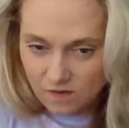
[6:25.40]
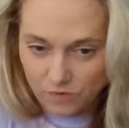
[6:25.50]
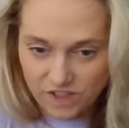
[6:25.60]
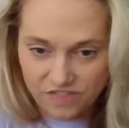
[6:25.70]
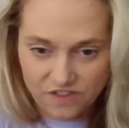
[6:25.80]

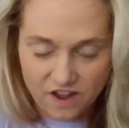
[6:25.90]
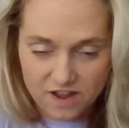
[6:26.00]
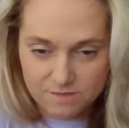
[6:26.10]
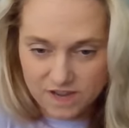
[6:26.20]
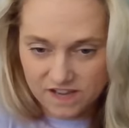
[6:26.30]
with
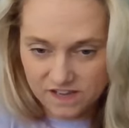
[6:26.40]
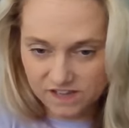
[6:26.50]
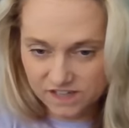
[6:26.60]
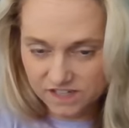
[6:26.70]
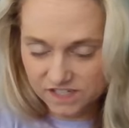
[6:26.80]

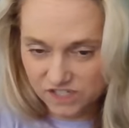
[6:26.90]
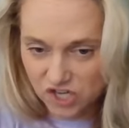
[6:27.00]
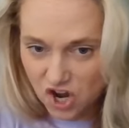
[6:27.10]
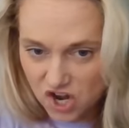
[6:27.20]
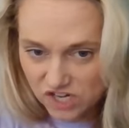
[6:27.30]

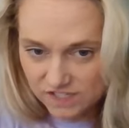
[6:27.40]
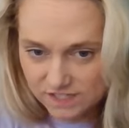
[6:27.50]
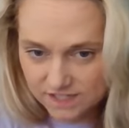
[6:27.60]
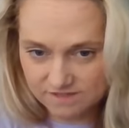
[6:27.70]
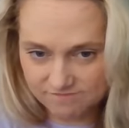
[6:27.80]

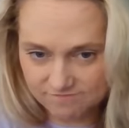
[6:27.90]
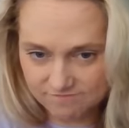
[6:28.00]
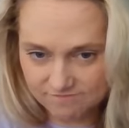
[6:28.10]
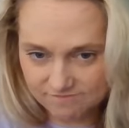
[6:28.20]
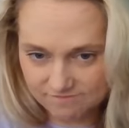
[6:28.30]
dogs.
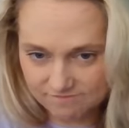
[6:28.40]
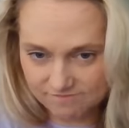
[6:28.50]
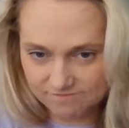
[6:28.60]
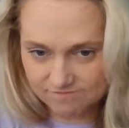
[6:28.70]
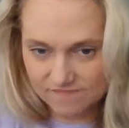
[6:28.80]

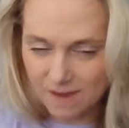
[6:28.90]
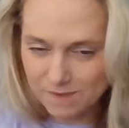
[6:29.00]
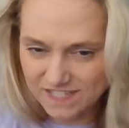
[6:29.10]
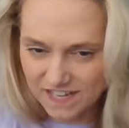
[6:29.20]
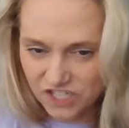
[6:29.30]
I'm going
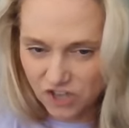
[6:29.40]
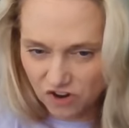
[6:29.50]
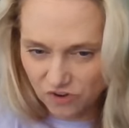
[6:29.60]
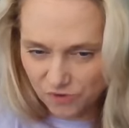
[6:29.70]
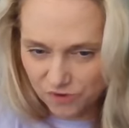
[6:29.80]
to say
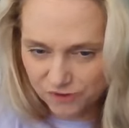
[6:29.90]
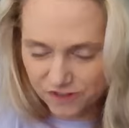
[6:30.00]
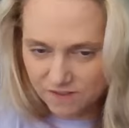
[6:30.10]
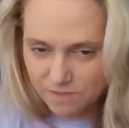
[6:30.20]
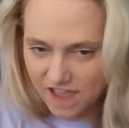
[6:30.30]
dog owners,
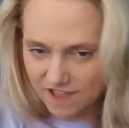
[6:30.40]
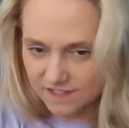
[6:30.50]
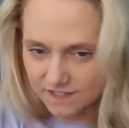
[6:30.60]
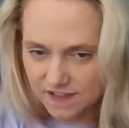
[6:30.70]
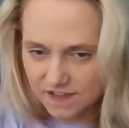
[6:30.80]
not
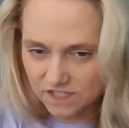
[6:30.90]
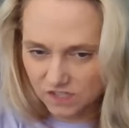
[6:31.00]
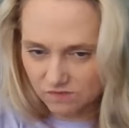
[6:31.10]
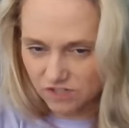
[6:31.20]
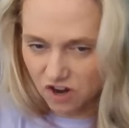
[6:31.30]
pets.
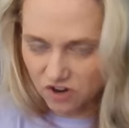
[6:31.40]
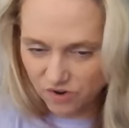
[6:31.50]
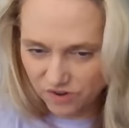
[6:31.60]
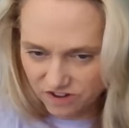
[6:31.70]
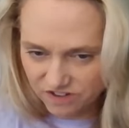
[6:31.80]
So dog
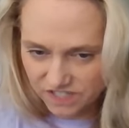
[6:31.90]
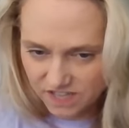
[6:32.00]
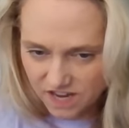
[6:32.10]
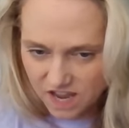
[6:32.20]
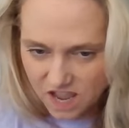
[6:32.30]
owners,
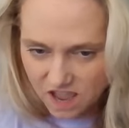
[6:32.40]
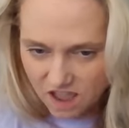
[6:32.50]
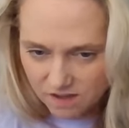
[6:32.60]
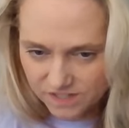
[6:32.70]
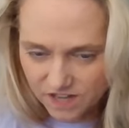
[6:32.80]

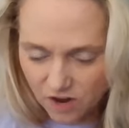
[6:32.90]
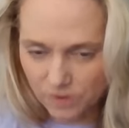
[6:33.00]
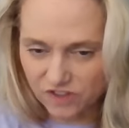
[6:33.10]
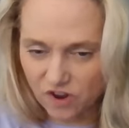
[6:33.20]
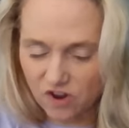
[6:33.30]
style
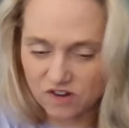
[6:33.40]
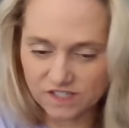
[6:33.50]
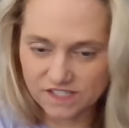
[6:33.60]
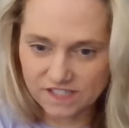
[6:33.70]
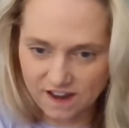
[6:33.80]
with
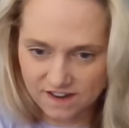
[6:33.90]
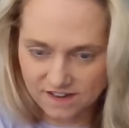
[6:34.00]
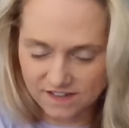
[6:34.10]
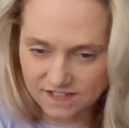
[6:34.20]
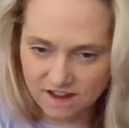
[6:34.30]
dogs,
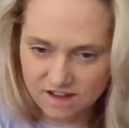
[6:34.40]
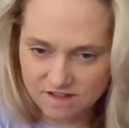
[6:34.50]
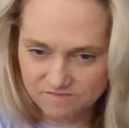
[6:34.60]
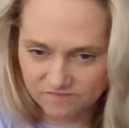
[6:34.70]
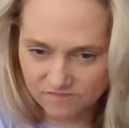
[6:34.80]
and I'm